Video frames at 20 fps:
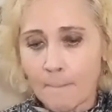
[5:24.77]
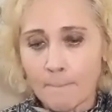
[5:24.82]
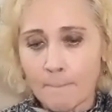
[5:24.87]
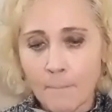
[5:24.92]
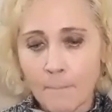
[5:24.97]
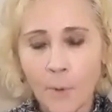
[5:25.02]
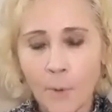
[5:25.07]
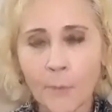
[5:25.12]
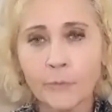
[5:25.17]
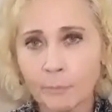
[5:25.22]

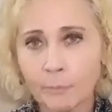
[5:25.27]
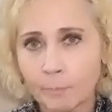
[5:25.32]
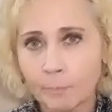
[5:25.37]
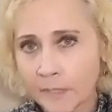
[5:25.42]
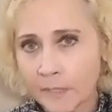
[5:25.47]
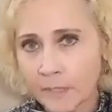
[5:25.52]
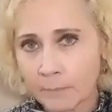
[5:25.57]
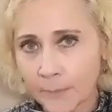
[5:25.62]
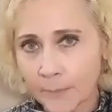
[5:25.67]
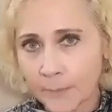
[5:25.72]
most
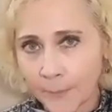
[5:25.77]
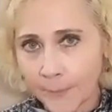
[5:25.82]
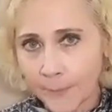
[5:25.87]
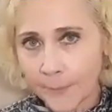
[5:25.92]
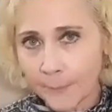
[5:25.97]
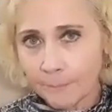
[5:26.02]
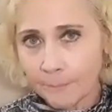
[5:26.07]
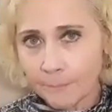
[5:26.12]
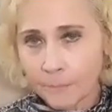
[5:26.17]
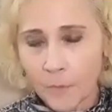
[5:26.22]
people,
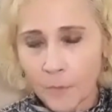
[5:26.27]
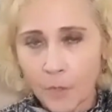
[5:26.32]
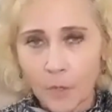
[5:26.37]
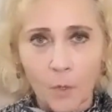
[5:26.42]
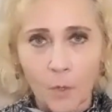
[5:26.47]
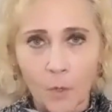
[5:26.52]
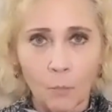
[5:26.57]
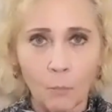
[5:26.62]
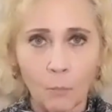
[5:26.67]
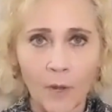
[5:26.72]

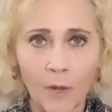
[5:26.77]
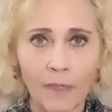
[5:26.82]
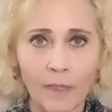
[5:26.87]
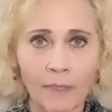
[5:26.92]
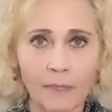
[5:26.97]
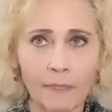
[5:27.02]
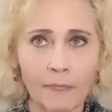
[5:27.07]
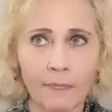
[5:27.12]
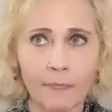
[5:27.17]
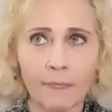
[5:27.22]

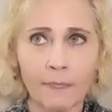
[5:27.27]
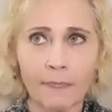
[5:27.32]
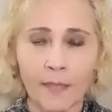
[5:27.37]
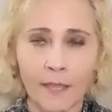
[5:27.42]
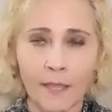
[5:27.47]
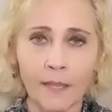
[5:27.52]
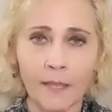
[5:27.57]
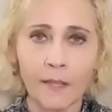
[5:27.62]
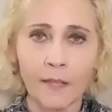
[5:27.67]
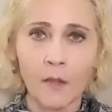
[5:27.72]
when
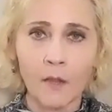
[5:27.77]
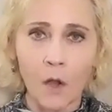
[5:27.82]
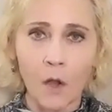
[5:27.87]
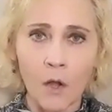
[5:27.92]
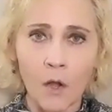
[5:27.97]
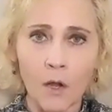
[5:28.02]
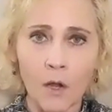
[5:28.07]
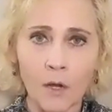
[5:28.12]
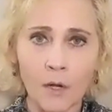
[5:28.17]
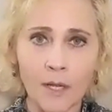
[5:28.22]
they
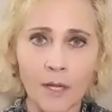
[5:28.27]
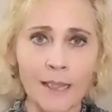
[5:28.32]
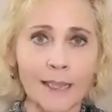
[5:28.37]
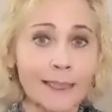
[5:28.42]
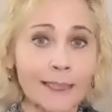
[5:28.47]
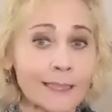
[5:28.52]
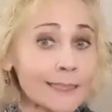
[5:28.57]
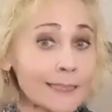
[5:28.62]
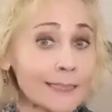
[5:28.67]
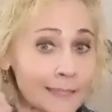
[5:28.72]
are
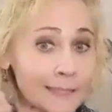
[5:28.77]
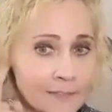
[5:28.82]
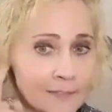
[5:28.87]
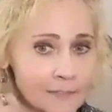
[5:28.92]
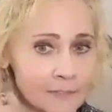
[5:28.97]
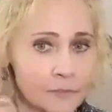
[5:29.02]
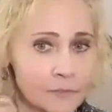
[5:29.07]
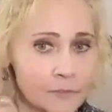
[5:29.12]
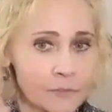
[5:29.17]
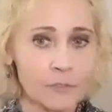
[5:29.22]

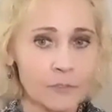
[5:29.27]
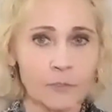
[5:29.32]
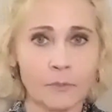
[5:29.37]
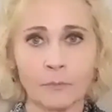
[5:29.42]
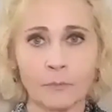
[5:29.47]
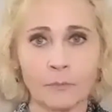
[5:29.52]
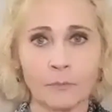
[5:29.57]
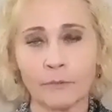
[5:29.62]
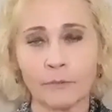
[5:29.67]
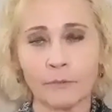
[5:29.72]
listened
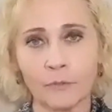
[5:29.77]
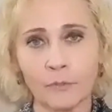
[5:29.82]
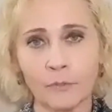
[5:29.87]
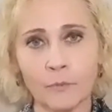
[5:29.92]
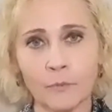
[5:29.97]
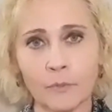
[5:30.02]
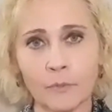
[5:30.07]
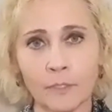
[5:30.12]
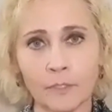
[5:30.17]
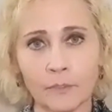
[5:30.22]
to with two
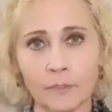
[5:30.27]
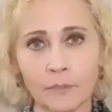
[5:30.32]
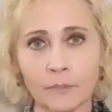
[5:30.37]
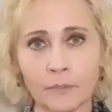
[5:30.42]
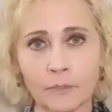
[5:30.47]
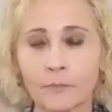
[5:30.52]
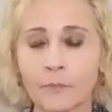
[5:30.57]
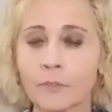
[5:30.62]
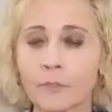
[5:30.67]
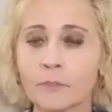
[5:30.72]

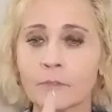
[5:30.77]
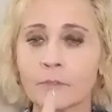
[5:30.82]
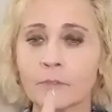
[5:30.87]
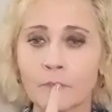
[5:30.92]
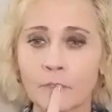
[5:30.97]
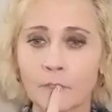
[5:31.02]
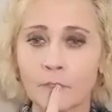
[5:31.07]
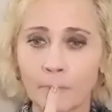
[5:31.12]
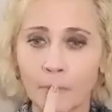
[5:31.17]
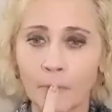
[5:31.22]
ears
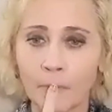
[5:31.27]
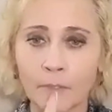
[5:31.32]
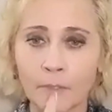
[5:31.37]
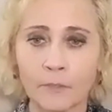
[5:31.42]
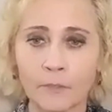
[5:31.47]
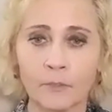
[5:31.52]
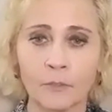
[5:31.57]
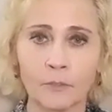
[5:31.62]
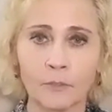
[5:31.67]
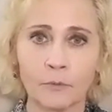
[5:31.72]
versus
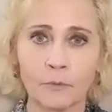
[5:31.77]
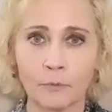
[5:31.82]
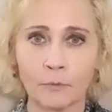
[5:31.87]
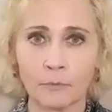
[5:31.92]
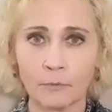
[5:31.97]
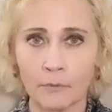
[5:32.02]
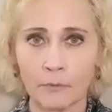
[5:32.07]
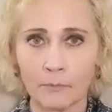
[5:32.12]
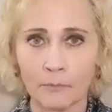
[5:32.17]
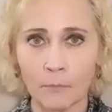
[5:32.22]
spoken to
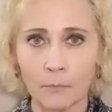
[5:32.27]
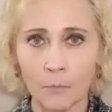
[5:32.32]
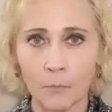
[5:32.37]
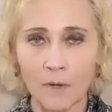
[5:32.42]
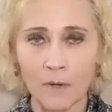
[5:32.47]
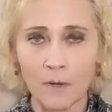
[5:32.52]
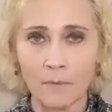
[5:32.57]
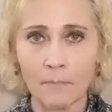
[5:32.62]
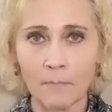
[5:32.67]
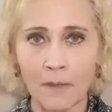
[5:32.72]
through their
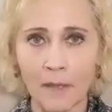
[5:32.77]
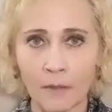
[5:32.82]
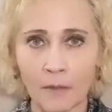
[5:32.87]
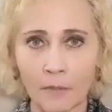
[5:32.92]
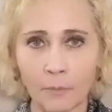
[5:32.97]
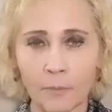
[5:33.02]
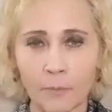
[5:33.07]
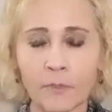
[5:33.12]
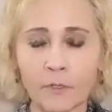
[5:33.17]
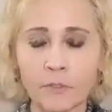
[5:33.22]
one mouth,
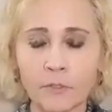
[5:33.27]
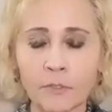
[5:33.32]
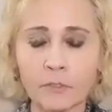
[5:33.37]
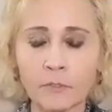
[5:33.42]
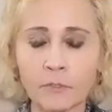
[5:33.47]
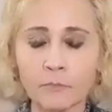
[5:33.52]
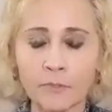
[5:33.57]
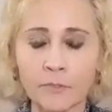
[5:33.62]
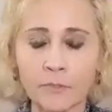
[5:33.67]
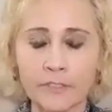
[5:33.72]
when they're
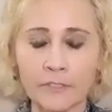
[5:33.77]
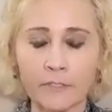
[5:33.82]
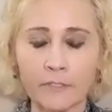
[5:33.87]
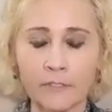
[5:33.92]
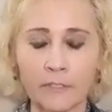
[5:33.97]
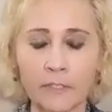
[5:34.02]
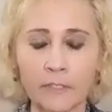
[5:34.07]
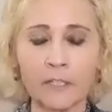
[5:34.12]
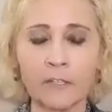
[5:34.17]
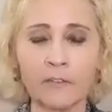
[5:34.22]
just
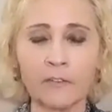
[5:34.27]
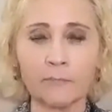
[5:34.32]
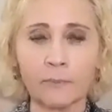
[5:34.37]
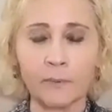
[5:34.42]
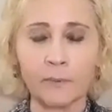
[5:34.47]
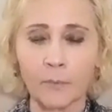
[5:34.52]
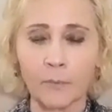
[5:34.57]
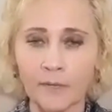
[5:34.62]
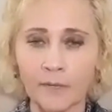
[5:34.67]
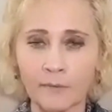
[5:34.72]
received,
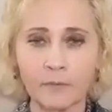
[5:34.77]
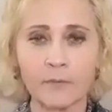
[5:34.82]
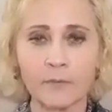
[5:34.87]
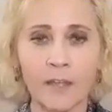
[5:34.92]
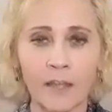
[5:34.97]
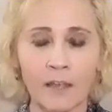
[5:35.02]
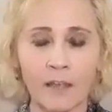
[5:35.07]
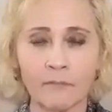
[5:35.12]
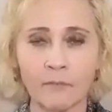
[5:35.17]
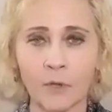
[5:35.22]
but whatever
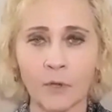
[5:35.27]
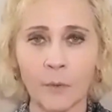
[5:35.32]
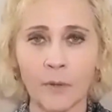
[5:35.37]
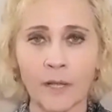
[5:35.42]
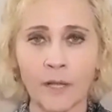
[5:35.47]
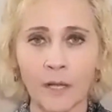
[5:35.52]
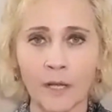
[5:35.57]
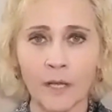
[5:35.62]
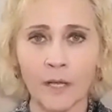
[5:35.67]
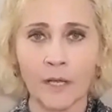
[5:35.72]
they have
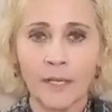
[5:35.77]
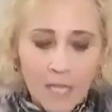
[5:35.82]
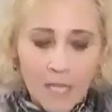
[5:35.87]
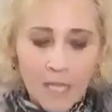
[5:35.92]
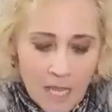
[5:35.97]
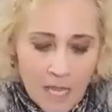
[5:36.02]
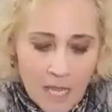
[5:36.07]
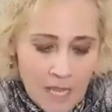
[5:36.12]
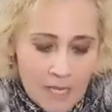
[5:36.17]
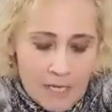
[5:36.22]
going on,
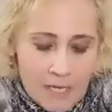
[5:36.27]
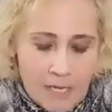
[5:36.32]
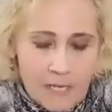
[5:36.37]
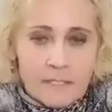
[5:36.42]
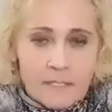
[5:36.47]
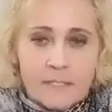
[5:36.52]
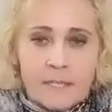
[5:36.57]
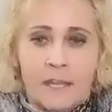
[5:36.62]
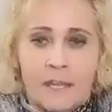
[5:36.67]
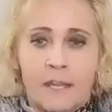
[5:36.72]

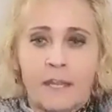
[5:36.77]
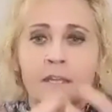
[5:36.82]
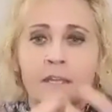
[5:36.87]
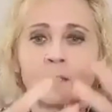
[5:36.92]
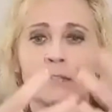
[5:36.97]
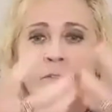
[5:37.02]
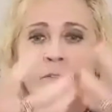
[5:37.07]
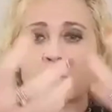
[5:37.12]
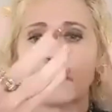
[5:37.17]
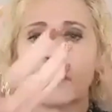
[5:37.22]
it
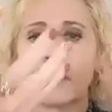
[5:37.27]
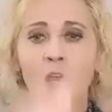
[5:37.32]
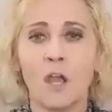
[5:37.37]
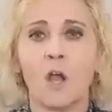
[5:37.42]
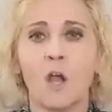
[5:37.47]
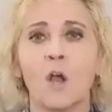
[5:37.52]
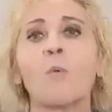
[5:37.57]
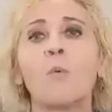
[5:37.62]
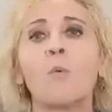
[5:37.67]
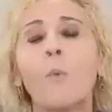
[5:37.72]
takes
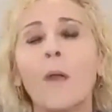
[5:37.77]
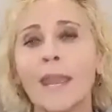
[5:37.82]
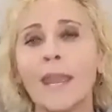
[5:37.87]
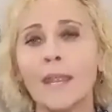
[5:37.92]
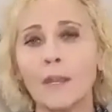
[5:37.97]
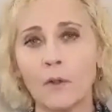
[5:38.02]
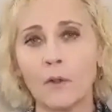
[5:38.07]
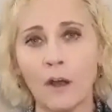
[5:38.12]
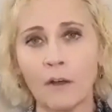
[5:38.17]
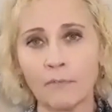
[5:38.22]
a
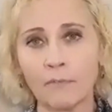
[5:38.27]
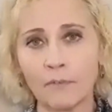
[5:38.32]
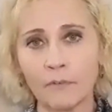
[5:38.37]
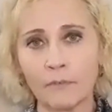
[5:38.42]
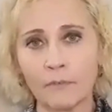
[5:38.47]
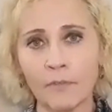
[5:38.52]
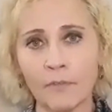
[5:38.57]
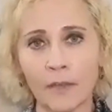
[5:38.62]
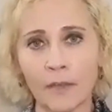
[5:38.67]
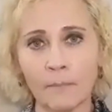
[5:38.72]
weight off
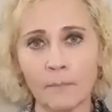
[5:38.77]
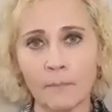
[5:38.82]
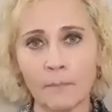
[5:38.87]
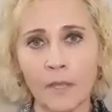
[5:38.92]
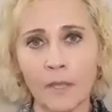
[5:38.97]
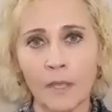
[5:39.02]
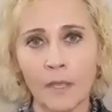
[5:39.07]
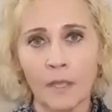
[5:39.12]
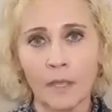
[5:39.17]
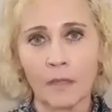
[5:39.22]
of them.
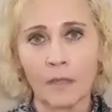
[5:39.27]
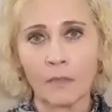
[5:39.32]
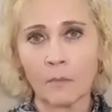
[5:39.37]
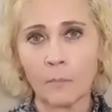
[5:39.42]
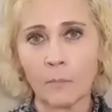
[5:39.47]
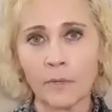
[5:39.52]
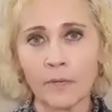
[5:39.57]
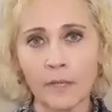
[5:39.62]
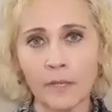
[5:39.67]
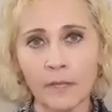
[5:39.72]
And
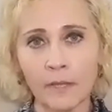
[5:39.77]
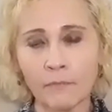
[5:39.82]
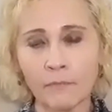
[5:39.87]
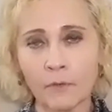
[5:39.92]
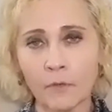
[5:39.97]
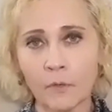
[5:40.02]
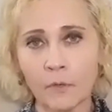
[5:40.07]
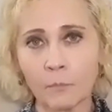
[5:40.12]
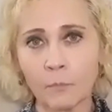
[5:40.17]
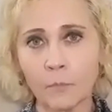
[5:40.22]
then
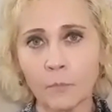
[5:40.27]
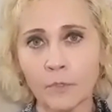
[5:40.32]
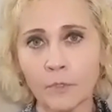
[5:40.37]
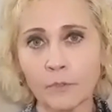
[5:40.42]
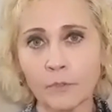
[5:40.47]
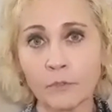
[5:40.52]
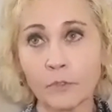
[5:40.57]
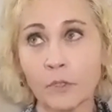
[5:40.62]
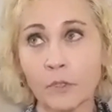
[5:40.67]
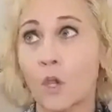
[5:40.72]
whatever
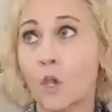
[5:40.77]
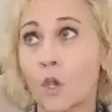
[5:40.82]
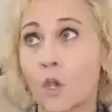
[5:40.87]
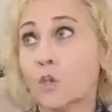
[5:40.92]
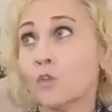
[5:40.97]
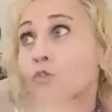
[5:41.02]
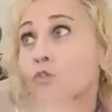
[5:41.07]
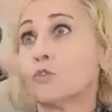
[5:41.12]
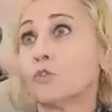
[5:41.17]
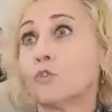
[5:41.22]
was
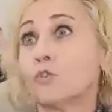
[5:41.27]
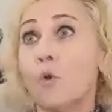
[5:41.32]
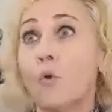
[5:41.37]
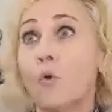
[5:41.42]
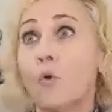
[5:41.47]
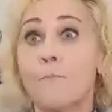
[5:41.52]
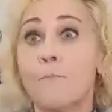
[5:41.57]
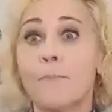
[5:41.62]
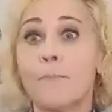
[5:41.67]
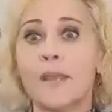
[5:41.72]

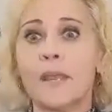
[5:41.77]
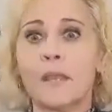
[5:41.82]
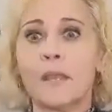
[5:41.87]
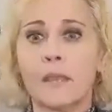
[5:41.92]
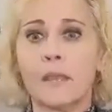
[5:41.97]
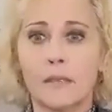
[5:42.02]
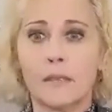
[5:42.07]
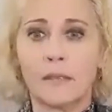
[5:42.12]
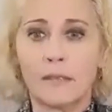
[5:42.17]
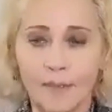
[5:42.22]
so
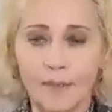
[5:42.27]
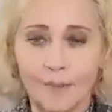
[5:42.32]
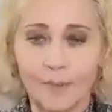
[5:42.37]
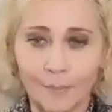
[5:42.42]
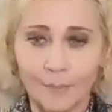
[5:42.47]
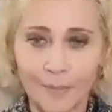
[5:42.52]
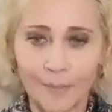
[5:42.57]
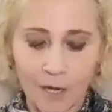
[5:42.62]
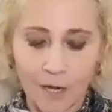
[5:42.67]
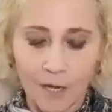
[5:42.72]
big
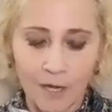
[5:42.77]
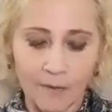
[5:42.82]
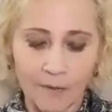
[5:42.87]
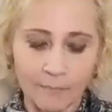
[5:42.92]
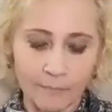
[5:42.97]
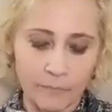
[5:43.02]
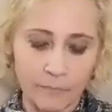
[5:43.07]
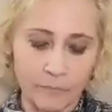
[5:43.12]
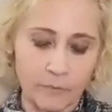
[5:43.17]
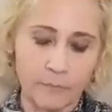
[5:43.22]

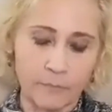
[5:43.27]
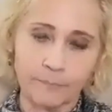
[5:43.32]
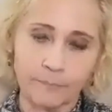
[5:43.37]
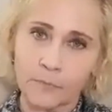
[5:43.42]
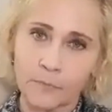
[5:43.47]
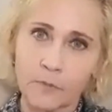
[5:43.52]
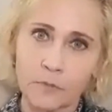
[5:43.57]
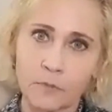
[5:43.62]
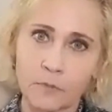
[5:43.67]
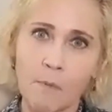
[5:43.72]
becomes
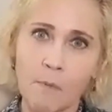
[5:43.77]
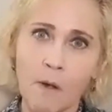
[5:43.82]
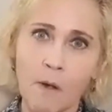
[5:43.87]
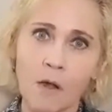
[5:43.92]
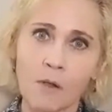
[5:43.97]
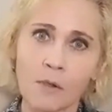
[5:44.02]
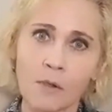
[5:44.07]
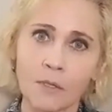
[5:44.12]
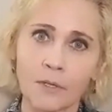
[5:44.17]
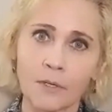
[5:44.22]

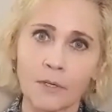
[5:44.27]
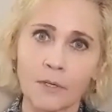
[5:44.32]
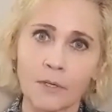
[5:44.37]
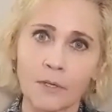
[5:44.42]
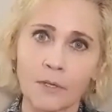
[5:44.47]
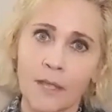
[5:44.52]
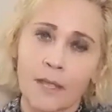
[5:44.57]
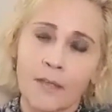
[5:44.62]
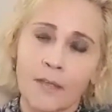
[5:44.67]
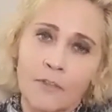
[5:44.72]

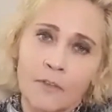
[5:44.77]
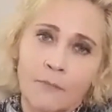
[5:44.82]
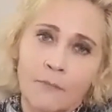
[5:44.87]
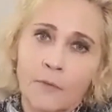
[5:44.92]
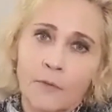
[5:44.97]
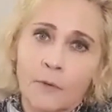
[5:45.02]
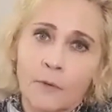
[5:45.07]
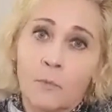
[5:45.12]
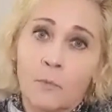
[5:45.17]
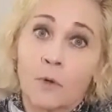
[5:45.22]
smaller and they
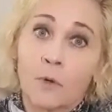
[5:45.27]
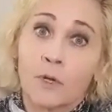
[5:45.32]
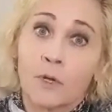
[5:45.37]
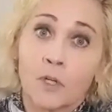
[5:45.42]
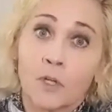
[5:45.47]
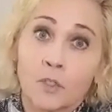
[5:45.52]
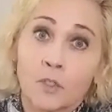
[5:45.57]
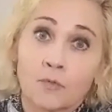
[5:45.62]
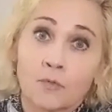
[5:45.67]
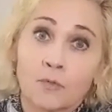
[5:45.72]
feel more in
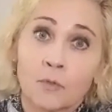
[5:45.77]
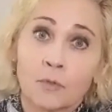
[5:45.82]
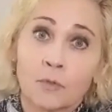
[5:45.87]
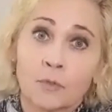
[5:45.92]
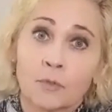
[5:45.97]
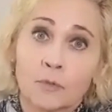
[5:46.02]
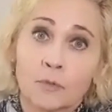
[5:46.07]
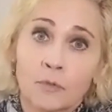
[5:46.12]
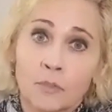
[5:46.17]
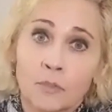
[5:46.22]
control
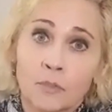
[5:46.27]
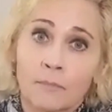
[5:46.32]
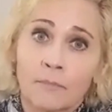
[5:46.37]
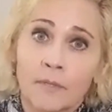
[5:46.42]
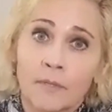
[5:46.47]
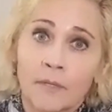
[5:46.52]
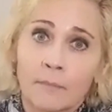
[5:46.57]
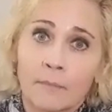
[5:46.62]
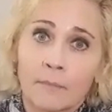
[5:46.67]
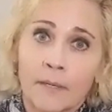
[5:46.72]
to do
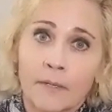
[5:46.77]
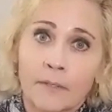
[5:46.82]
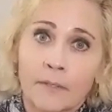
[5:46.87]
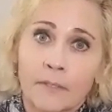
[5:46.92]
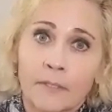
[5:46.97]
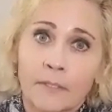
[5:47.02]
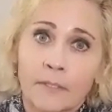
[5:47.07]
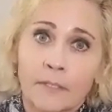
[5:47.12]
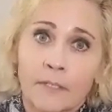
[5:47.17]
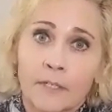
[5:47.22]
something about it.